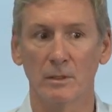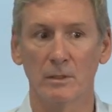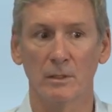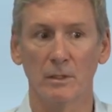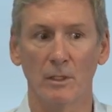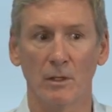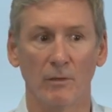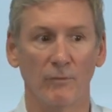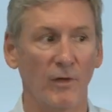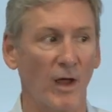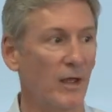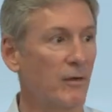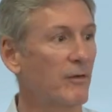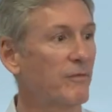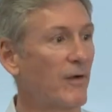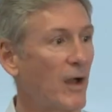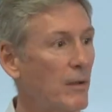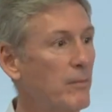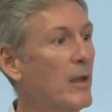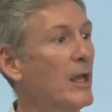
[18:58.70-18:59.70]
You know, if I,
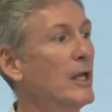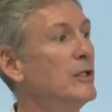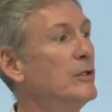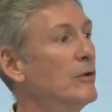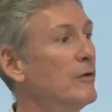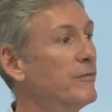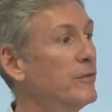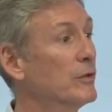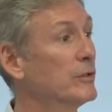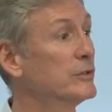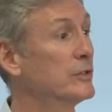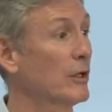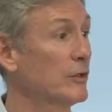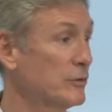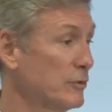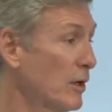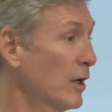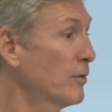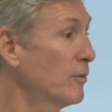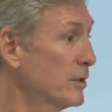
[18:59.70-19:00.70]
if I made you a fuel cell
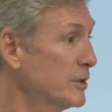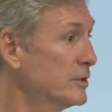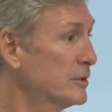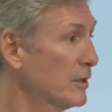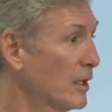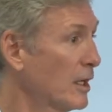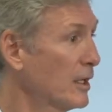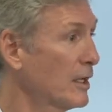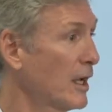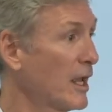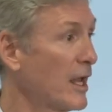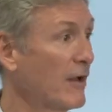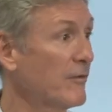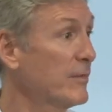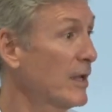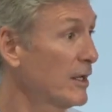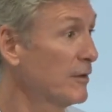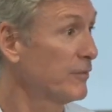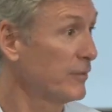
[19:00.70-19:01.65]
truck, which I, I have made a